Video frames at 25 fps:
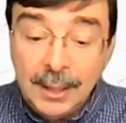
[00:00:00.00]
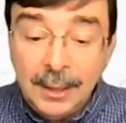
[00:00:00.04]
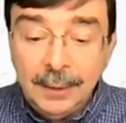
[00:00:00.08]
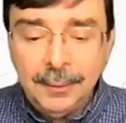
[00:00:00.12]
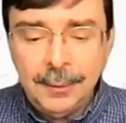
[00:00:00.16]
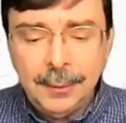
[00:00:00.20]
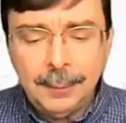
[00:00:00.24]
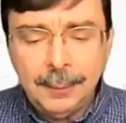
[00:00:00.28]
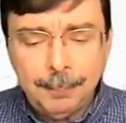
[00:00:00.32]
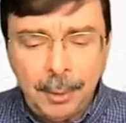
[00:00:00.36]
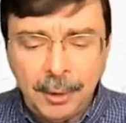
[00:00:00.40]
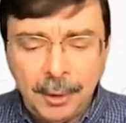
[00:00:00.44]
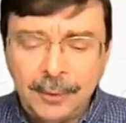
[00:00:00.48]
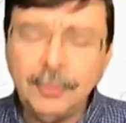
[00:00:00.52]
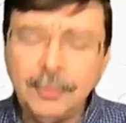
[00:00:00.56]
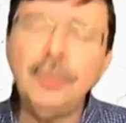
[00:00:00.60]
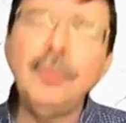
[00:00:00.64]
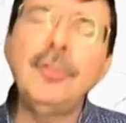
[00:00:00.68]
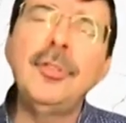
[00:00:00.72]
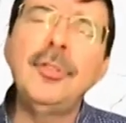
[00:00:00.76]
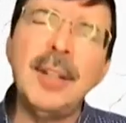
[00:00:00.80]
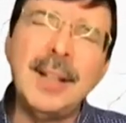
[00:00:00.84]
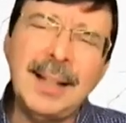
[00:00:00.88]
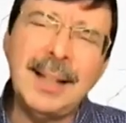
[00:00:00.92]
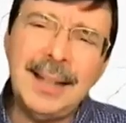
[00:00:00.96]
The partners
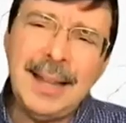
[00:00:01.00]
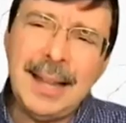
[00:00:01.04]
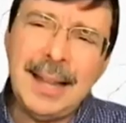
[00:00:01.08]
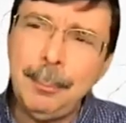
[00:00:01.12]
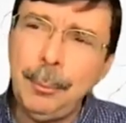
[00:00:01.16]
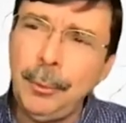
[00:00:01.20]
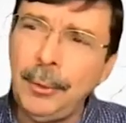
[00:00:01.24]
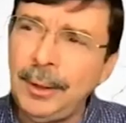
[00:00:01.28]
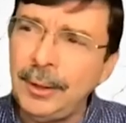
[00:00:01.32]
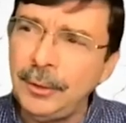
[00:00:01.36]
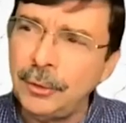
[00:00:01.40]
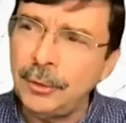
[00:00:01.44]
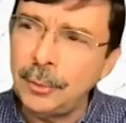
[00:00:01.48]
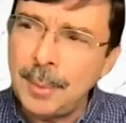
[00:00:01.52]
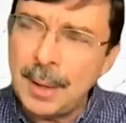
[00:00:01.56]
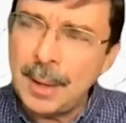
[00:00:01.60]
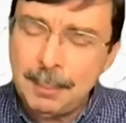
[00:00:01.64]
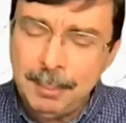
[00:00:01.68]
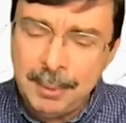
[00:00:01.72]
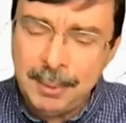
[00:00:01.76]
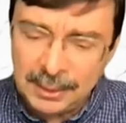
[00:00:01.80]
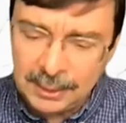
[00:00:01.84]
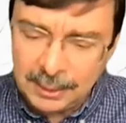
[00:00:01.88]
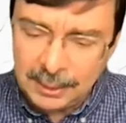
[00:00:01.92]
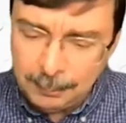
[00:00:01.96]
and collaborators may
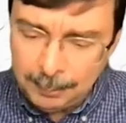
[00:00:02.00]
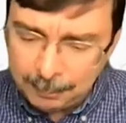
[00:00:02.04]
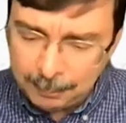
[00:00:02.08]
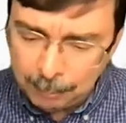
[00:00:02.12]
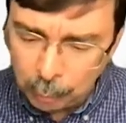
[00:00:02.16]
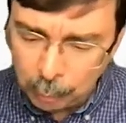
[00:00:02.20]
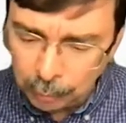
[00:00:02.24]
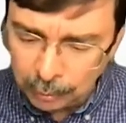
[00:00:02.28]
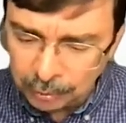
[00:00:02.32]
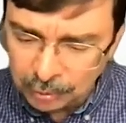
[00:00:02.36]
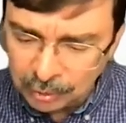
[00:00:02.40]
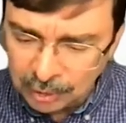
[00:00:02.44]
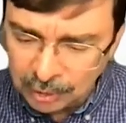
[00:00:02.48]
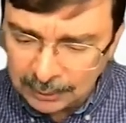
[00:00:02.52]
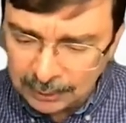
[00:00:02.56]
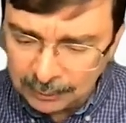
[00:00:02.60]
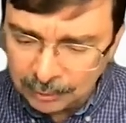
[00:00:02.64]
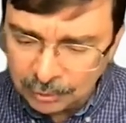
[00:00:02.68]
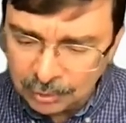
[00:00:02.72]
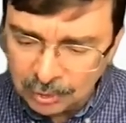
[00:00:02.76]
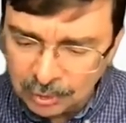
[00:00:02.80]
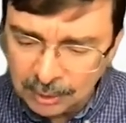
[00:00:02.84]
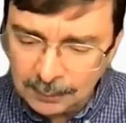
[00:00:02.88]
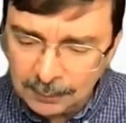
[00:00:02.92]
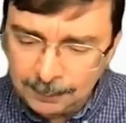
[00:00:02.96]
be a little bit more
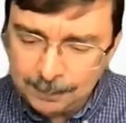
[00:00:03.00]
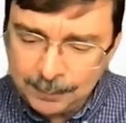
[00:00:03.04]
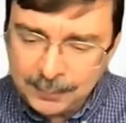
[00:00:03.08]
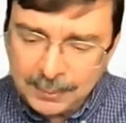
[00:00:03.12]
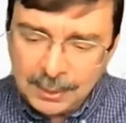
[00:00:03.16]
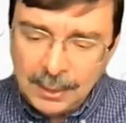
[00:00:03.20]
challenging,